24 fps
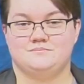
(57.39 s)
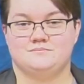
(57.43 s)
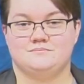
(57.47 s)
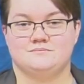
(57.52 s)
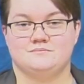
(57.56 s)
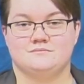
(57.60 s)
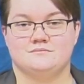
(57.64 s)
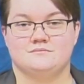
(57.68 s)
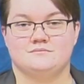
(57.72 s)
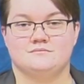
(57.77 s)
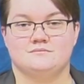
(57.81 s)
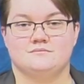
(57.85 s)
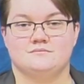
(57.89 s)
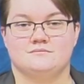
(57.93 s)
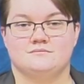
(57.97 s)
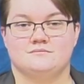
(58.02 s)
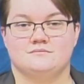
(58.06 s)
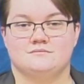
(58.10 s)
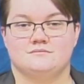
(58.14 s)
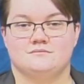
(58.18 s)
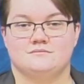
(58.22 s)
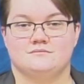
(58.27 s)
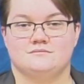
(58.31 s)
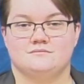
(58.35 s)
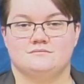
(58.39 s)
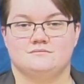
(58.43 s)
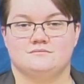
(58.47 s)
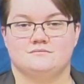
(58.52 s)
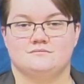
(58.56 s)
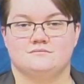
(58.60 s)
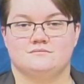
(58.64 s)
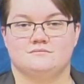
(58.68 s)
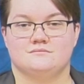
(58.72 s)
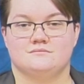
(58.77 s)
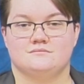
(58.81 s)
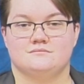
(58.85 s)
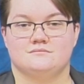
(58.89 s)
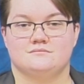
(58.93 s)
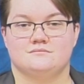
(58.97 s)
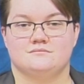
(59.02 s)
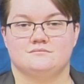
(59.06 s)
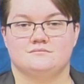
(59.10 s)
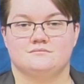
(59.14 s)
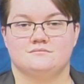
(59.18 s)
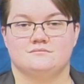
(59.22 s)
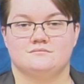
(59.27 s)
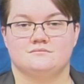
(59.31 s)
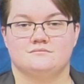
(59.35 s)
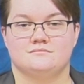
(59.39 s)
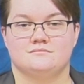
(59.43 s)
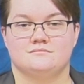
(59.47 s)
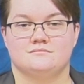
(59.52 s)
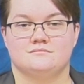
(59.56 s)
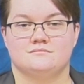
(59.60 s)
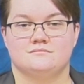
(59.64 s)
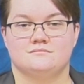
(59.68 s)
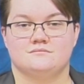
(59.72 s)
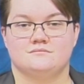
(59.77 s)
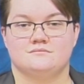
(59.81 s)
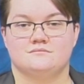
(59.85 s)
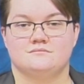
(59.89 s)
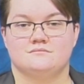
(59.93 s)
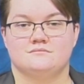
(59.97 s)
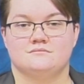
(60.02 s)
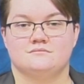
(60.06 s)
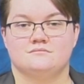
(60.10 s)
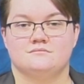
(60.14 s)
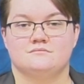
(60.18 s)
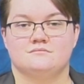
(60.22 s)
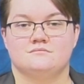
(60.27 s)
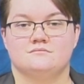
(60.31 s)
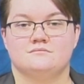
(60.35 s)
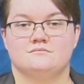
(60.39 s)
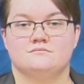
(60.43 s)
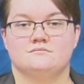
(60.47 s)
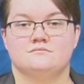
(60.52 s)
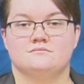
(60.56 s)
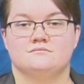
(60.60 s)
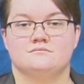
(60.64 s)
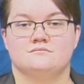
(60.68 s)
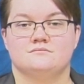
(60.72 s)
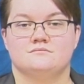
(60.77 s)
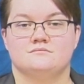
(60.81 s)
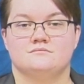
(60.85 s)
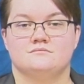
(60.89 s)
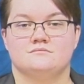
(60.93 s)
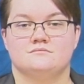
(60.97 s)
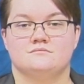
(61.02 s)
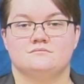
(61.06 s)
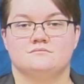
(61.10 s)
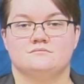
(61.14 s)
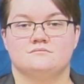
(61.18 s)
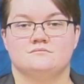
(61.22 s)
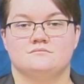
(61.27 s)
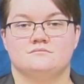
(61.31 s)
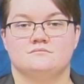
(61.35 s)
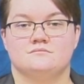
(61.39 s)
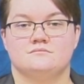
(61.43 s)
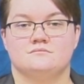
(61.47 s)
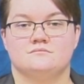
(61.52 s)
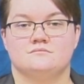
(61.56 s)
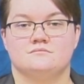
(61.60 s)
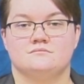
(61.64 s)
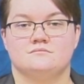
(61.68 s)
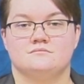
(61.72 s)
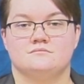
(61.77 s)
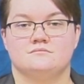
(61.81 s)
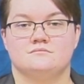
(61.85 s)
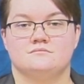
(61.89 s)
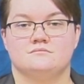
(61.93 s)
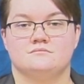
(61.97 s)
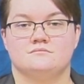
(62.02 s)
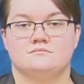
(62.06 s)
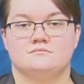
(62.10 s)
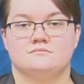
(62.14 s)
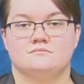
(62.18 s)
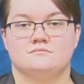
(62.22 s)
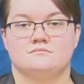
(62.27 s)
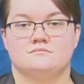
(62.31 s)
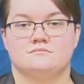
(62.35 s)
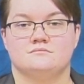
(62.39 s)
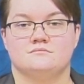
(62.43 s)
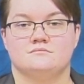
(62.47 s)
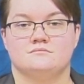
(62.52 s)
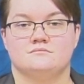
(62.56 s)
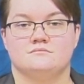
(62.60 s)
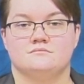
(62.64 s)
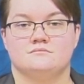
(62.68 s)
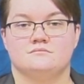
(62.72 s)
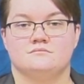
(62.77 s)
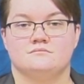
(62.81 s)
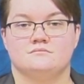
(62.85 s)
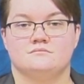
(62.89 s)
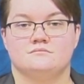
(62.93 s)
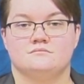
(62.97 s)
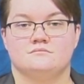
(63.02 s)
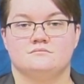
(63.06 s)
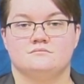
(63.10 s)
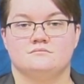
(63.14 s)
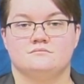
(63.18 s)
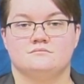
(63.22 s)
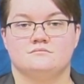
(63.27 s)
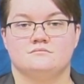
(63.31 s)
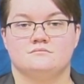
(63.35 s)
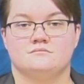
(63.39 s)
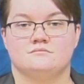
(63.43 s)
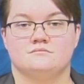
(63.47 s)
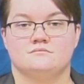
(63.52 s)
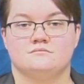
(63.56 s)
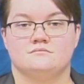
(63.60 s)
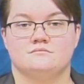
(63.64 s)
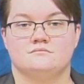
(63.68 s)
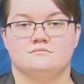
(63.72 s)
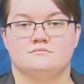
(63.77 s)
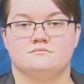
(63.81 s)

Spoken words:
(silent)